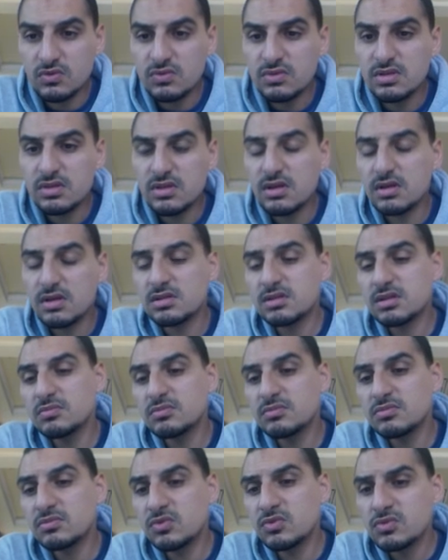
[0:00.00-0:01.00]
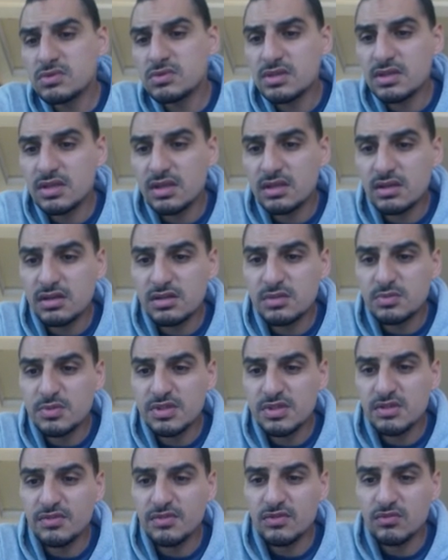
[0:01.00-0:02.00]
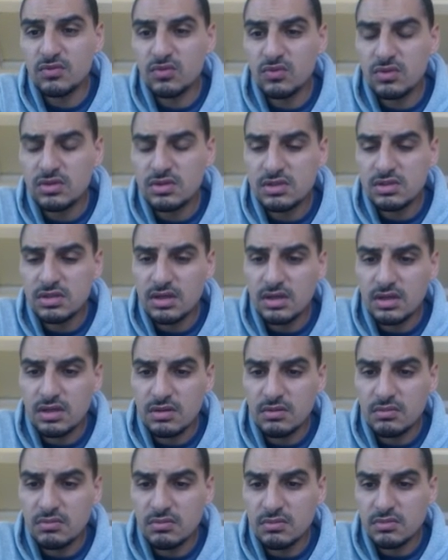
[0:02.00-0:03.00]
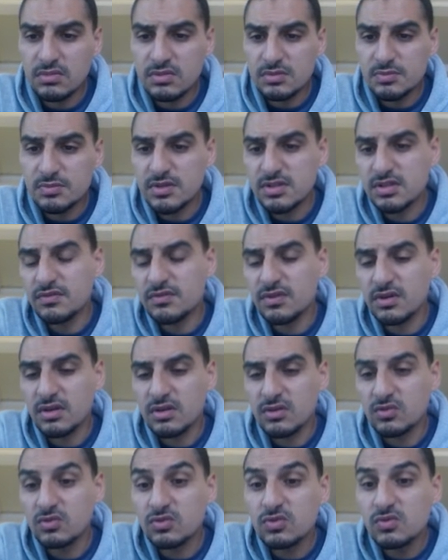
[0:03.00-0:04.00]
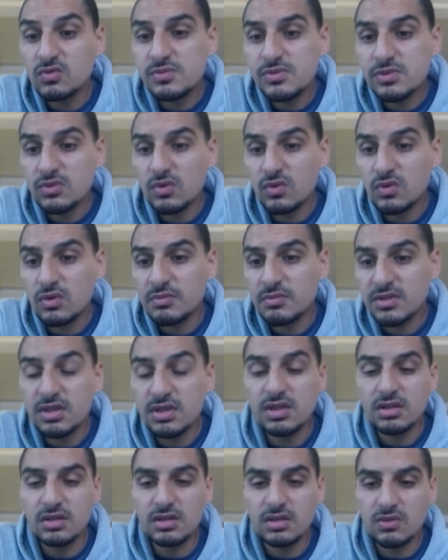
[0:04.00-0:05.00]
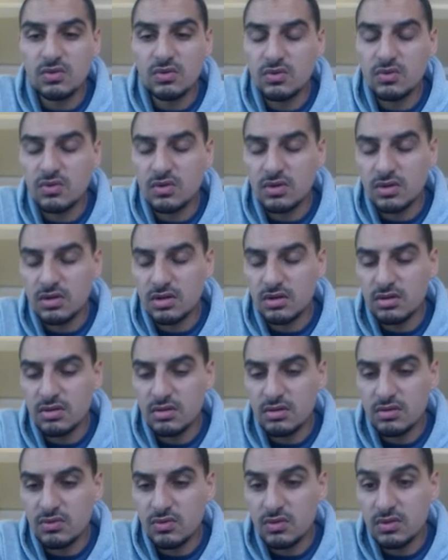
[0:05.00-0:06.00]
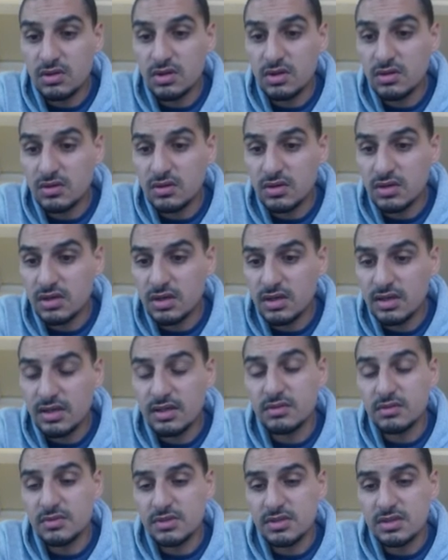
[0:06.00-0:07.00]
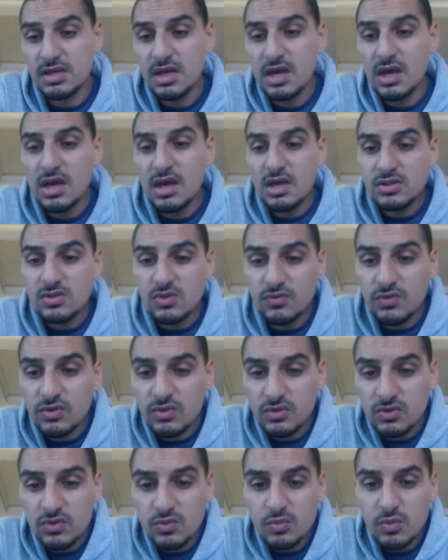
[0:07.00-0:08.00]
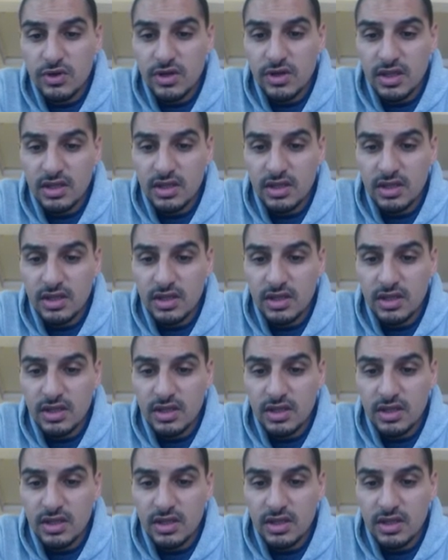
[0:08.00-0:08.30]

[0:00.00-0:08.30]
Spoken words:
There are some rules that are specific for specific groups or material or elements. So for group 1A,